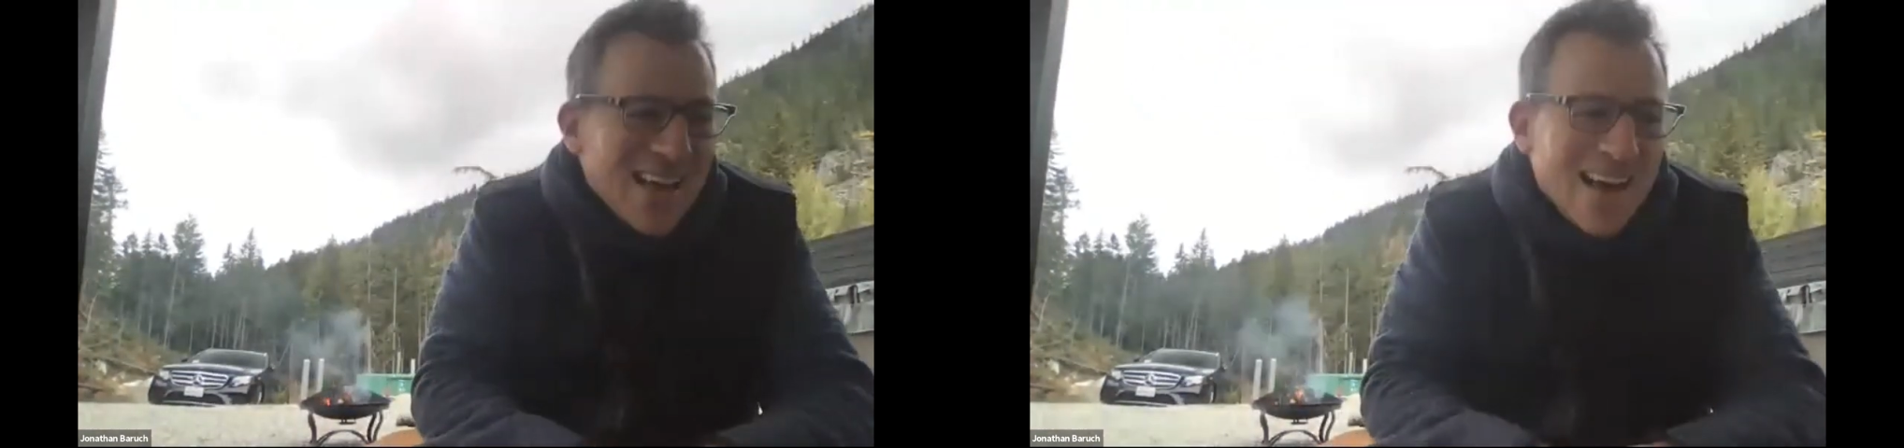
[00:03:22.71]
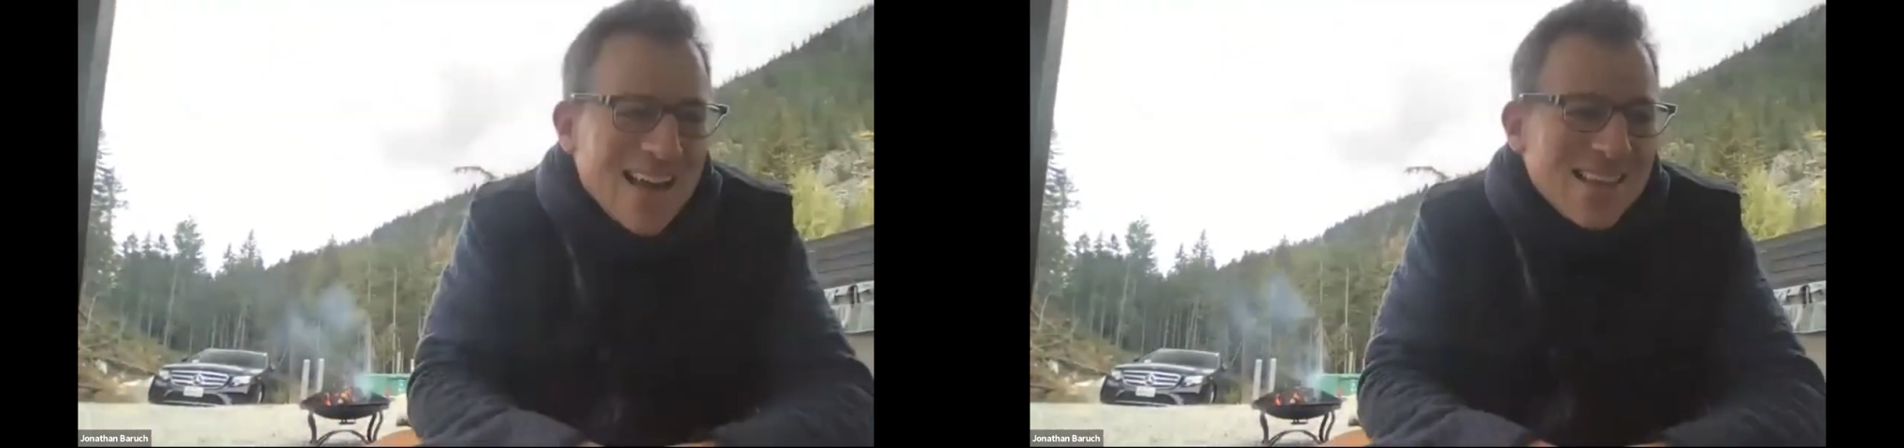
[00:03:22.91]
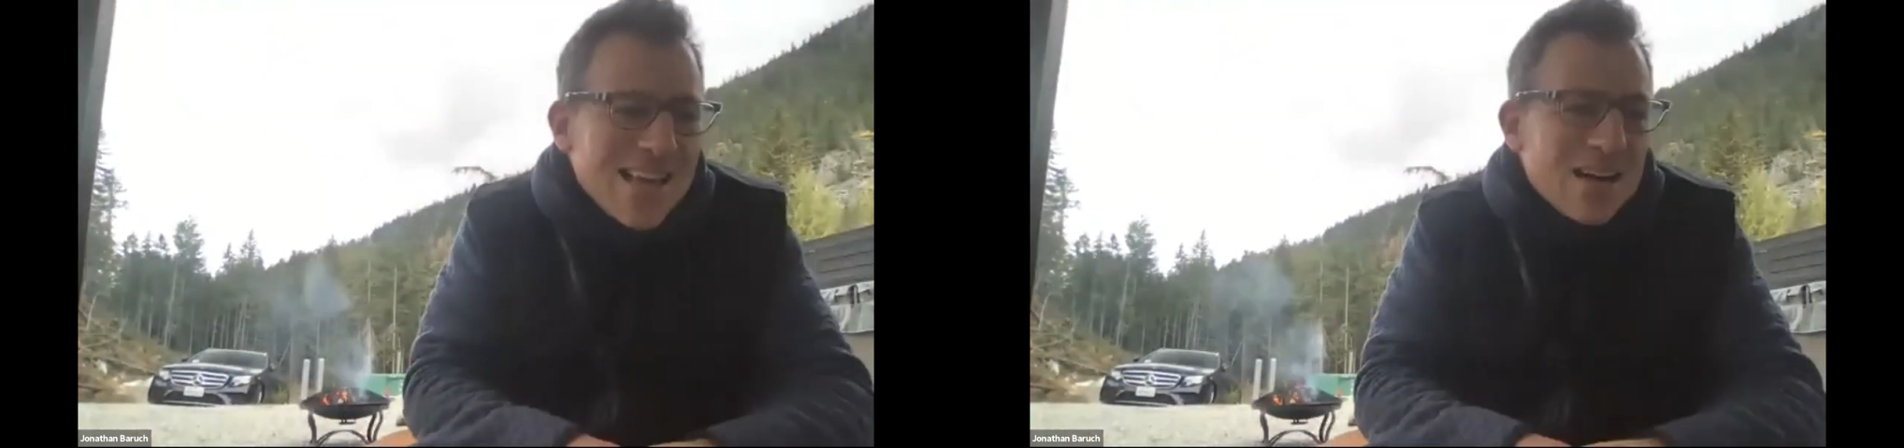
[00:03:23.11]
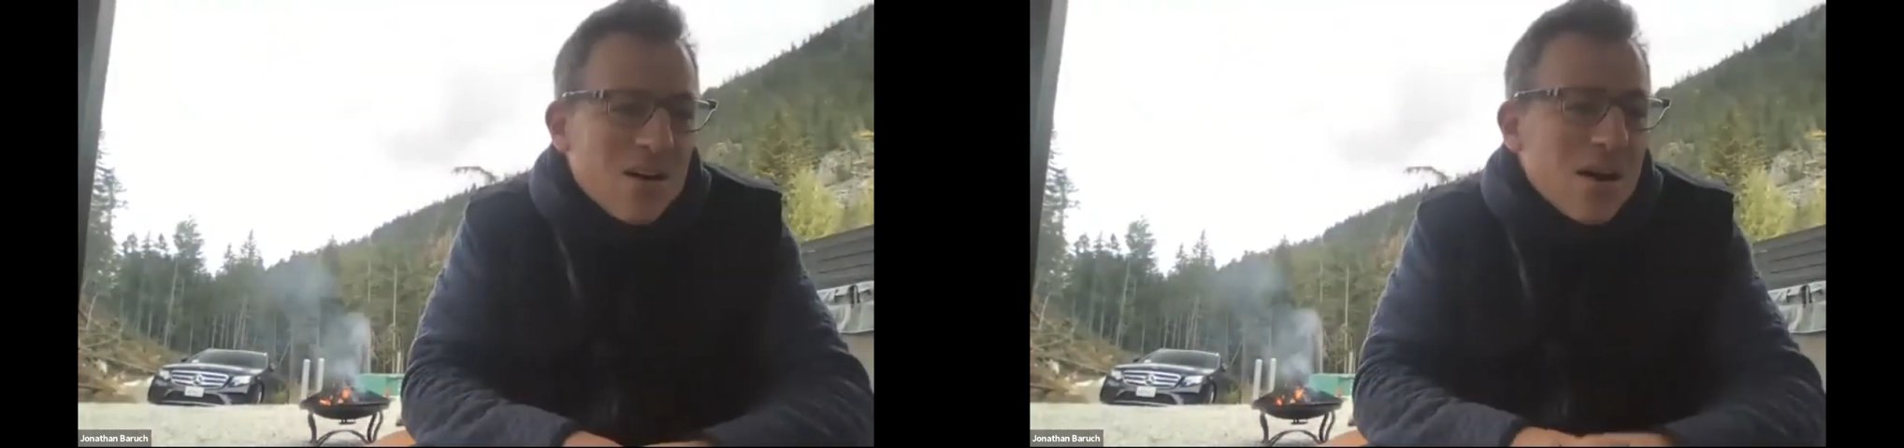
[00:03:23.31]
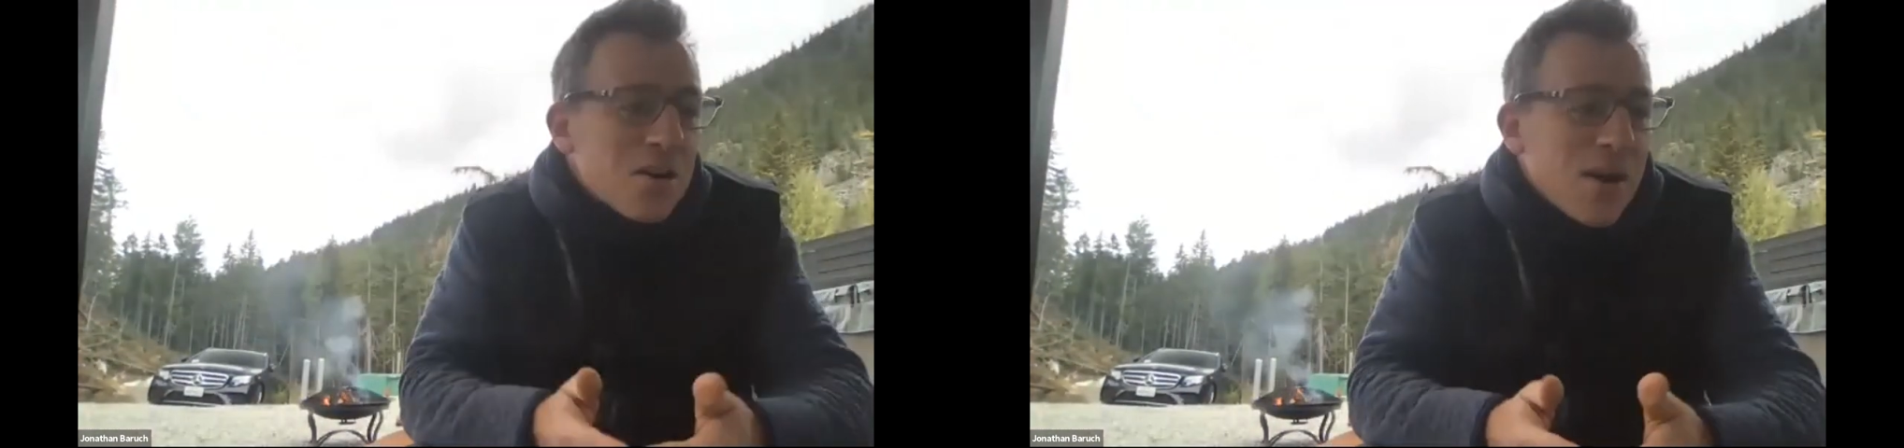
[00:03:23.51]
And then
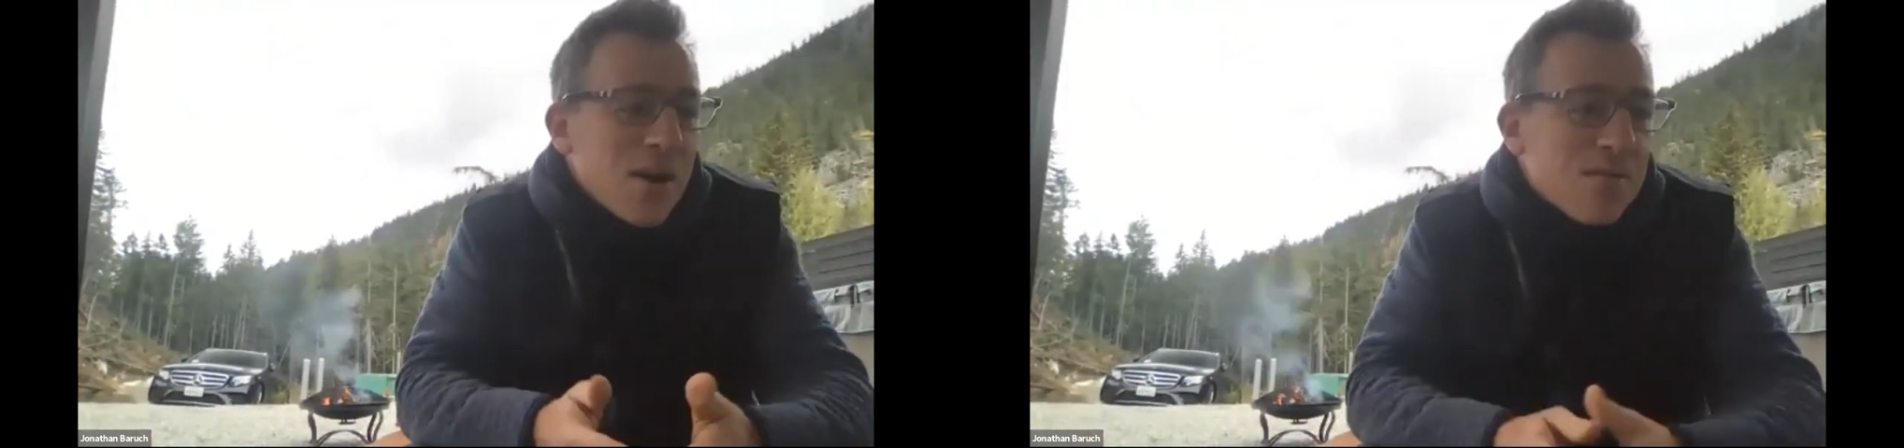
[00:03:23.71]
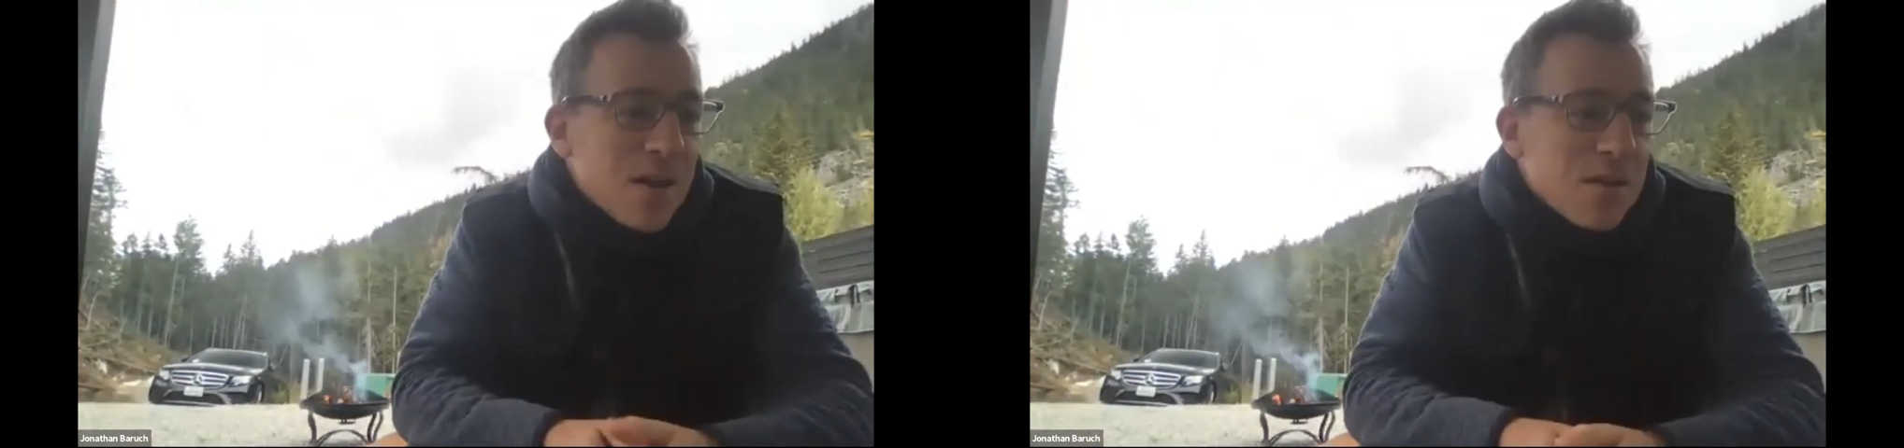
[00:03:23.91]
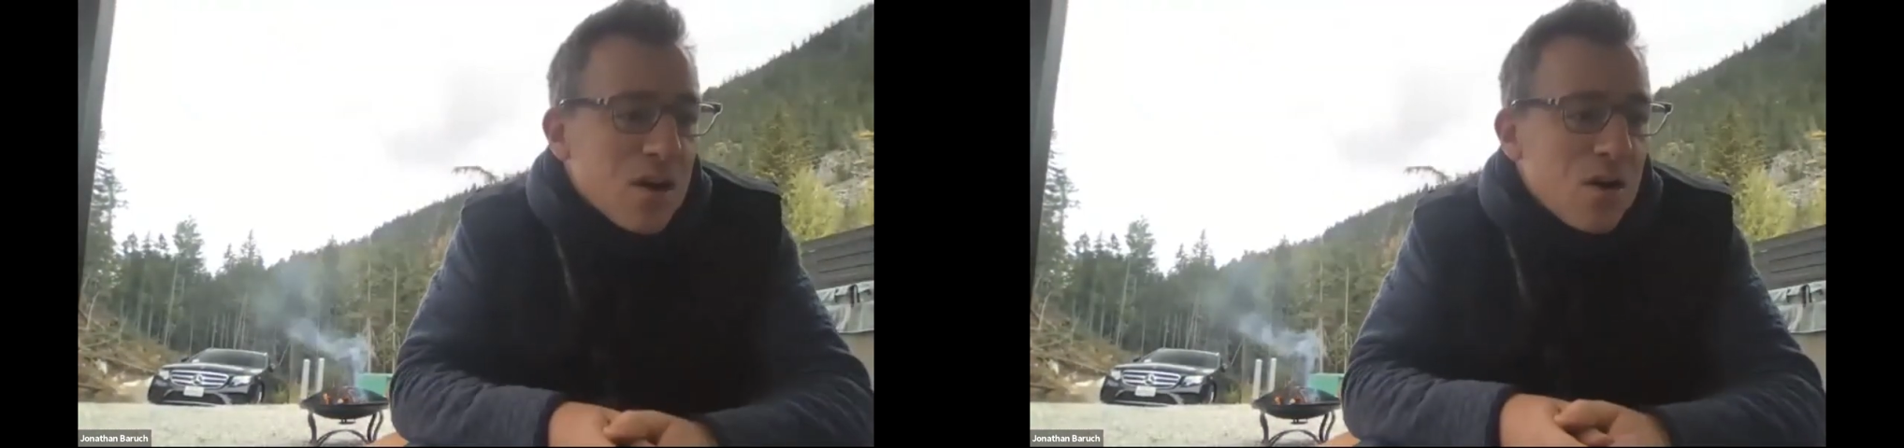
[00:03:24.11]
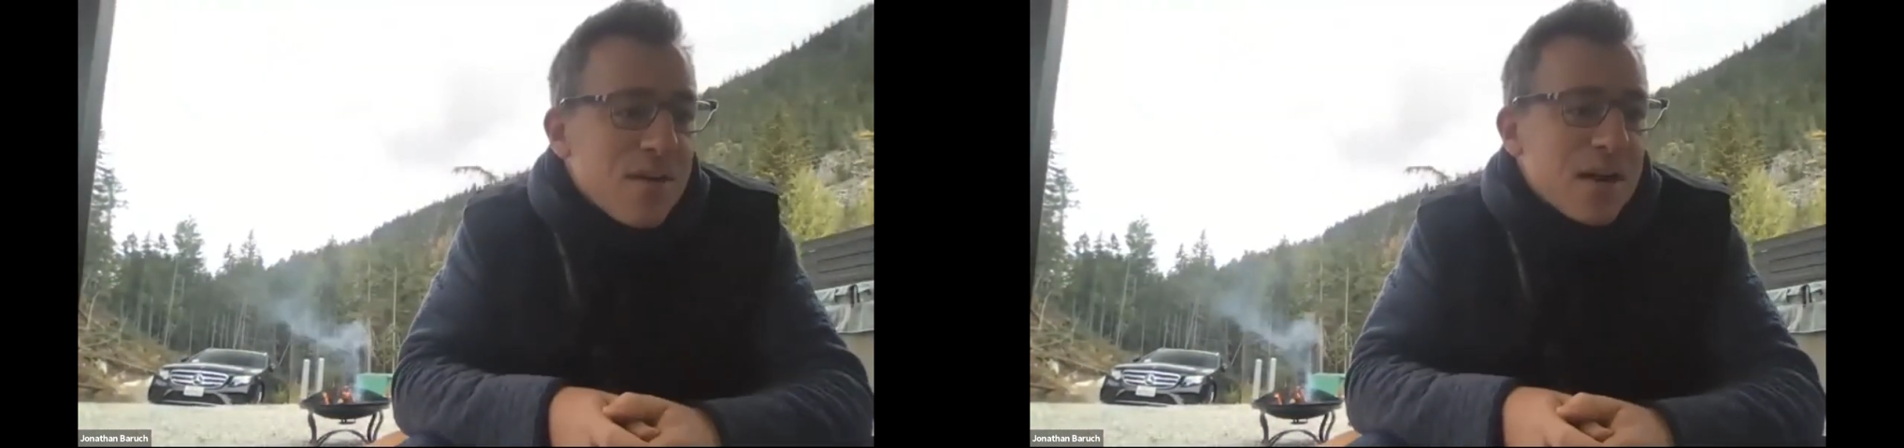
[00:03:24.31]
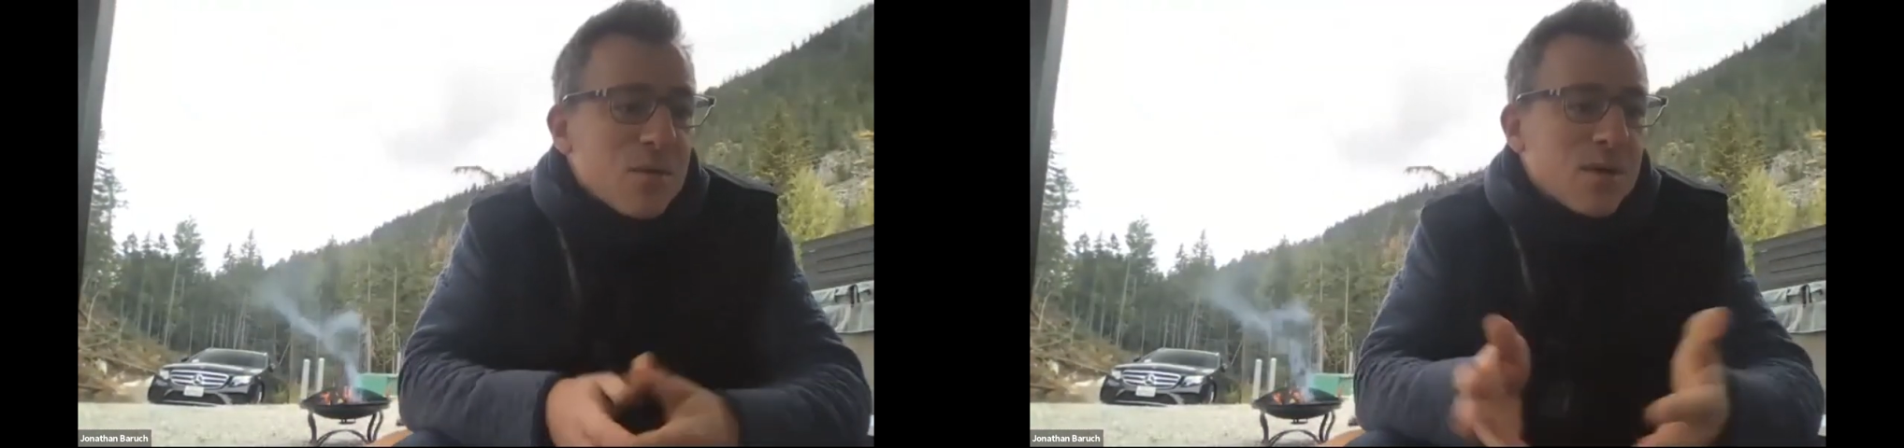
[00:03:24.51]
her other grandfather
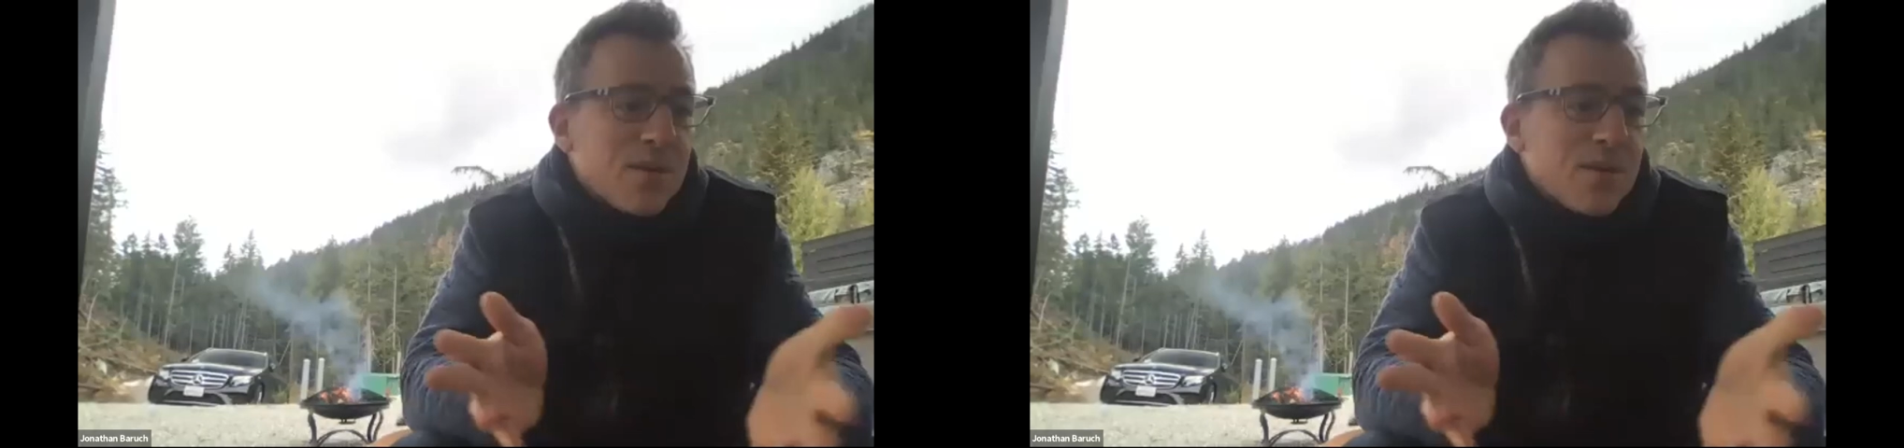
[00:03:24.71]
co-founded one